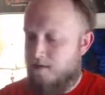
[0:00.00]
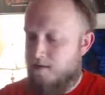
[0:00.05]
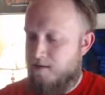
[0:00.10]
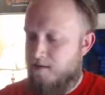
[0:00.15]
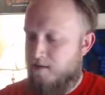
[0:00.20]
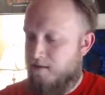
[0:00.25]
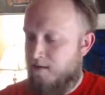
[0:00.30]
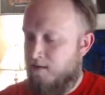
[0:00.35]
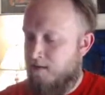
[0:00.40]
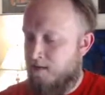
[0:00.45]

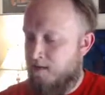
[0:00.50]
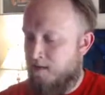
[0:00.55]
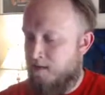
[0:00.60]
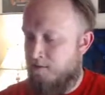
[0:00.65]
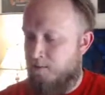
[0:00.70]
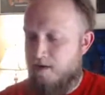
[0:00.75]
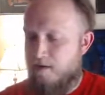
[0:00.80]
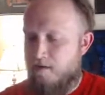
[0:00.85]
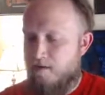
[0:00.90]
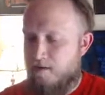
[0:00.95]
It's the system
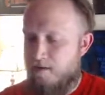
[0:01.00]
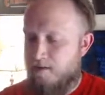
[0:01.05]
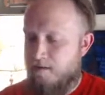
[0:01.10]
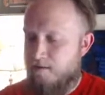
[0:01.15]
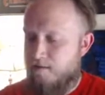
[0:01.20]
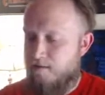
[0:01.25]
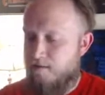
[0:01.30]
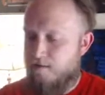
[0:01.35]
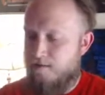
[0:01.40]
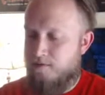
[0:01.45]
I always
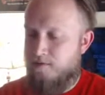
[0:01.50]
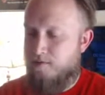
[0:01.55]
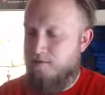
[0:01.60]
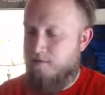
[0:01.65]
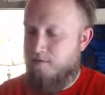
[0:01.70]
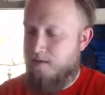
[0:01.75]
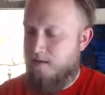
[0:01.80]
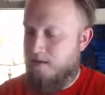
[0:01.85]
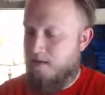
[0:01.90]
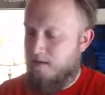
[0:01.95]
use.
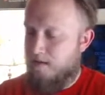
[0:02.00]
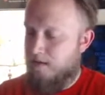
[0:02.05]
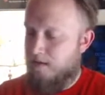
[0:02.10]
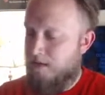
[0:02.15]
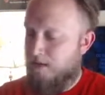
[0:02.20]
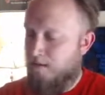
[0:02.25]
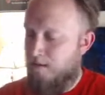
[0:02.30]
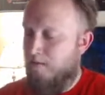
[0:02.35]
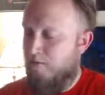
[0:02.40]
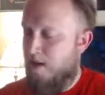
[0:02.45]
It's
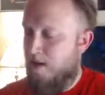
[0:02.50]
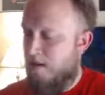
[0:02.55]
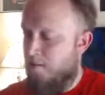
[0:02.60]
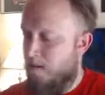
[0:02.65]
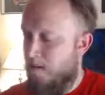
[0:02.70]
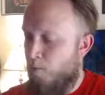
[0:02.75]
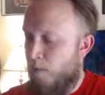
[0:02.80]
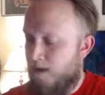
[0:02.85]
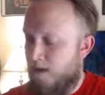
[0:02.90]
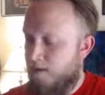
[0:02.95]
only failed me
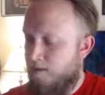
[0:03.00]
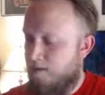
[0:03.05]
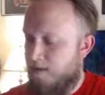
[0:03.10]
once,